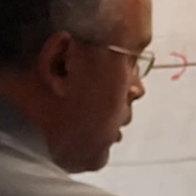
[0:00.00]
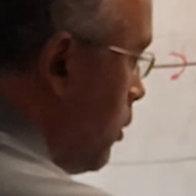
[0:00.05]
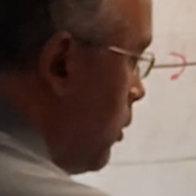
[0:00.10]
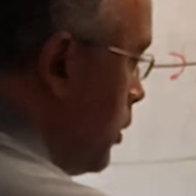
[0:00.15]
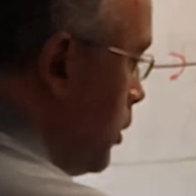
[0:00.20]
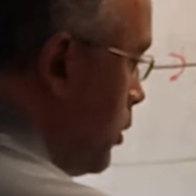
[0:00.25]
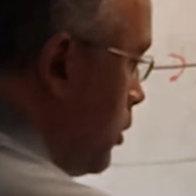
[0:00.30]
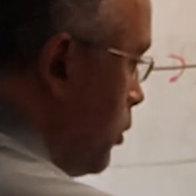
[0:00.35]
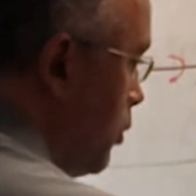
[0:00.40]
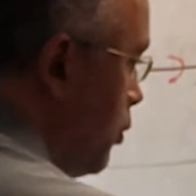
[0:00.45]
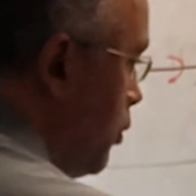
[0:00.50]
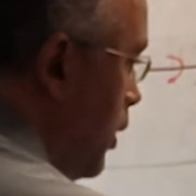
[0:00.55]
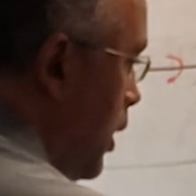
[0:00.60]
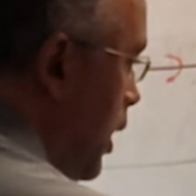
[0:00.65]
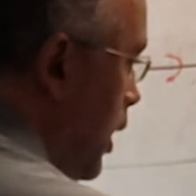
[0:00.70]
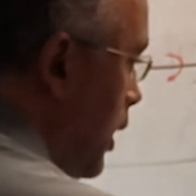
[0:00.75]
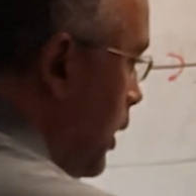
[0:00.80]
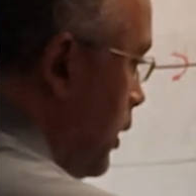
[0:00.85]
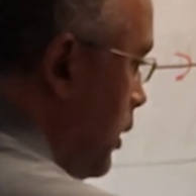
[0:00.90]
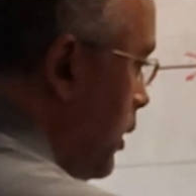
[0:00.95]
going to
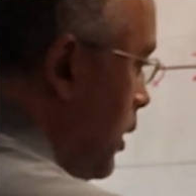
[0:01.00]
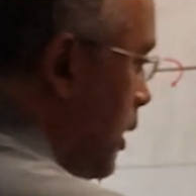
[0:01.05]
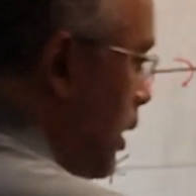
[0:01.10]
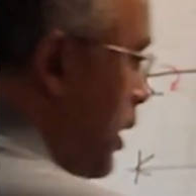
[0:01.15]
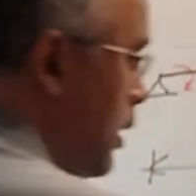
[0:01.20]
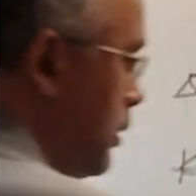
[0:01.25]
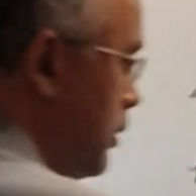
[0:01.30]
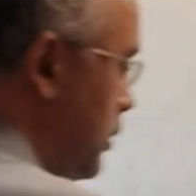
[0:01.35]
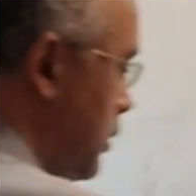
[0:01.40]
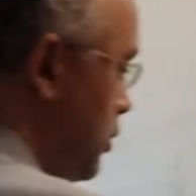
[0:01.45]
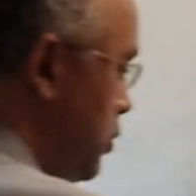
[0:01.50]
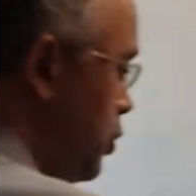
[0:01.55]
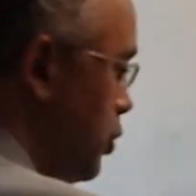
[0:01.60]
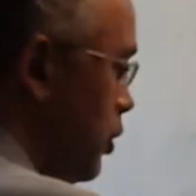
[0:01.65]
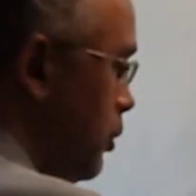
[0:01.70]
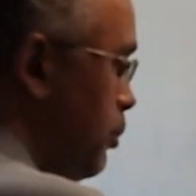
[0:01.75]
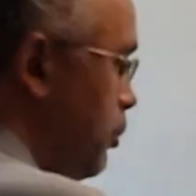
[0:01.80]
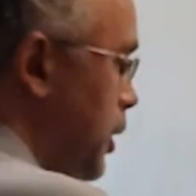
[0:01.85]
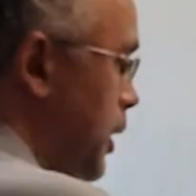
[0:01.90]
find, as it should